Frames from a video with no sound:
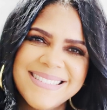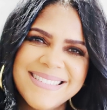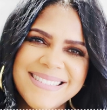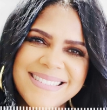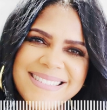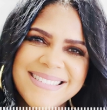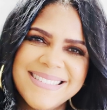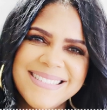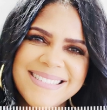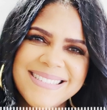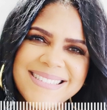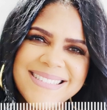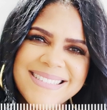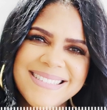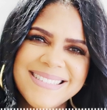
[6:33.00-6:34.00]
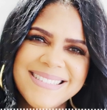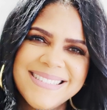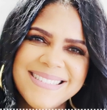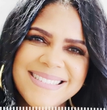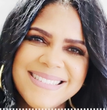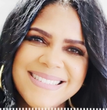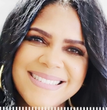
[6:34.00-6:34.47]
So it has
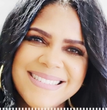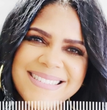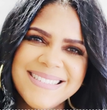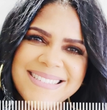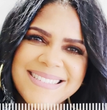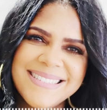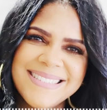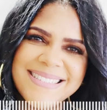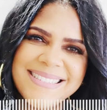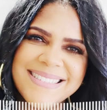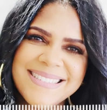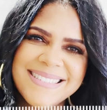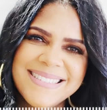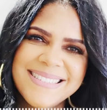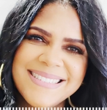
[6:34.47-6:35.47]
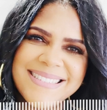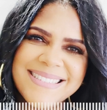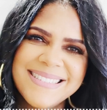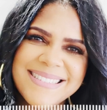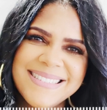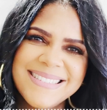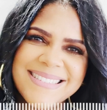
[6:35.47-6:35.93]
to it has to embody. You
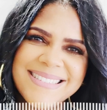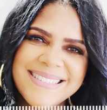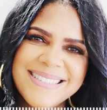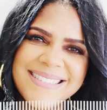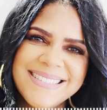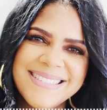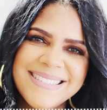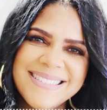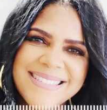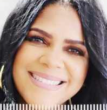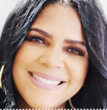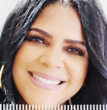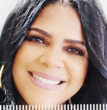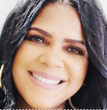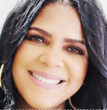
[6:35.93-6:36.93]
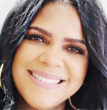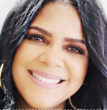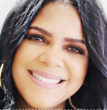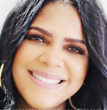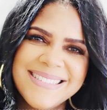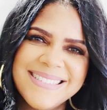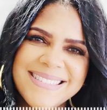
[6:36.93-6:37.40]
have to embody it in that way.
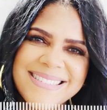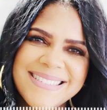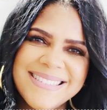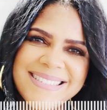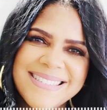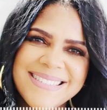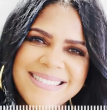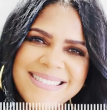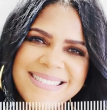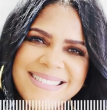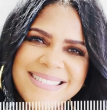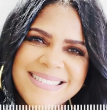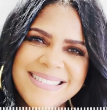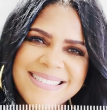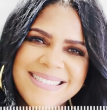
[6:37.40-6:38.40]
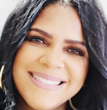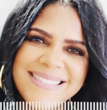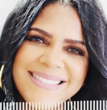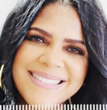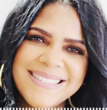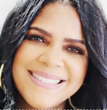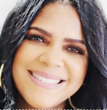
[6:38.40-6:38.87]
Like I know it's going to
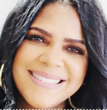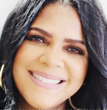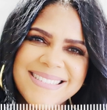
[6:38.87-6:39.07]
come.